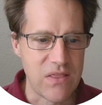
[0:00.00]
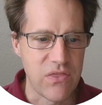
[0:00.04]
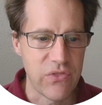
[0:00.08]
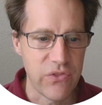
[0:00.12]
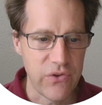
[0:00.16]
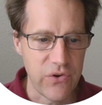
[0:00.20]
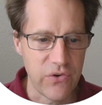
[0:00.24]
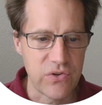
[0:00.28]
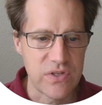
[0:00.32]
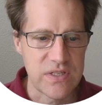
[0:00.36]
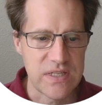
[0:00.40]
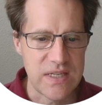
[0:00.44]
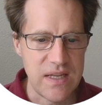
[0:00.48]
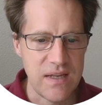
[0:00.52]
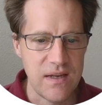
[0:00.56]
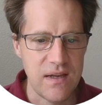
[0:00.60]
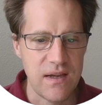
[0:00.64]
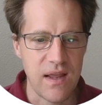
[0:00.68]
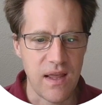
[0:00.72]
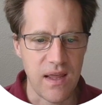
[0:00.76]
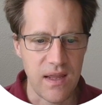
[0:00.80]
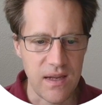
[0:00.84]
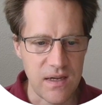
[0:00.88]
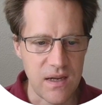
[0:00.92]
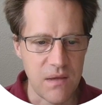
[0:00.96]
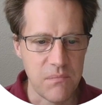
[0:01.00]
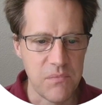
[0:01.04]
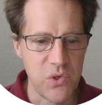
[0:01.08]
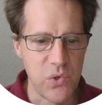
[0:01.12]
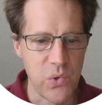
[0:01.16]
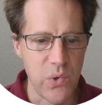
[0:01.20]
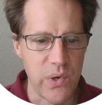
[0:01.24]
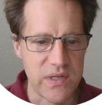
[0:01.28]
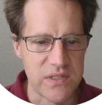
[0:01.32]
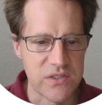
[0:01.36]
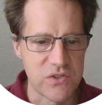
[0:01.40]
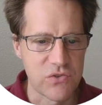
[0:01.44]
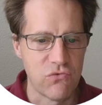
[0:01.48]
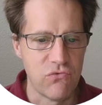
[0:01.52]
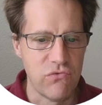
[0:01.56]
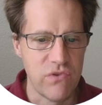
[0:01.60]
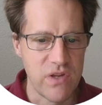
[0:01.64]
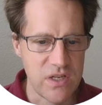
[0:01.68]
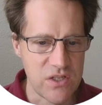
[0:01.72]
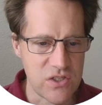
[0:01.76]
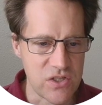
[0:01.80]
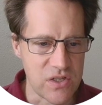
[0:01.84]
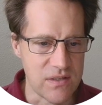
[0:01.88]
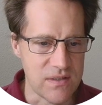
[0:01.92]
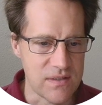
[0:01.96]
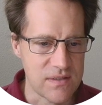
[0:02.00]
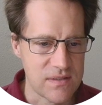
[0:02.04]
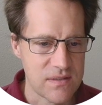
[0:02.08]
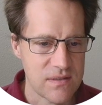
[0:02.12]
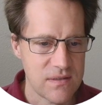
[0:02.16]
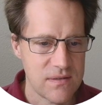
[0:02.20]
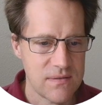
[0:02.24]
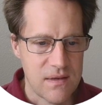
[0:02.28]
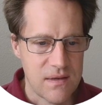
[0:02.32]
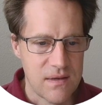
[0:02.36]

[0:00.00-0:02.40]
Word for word: 13 AWS regions.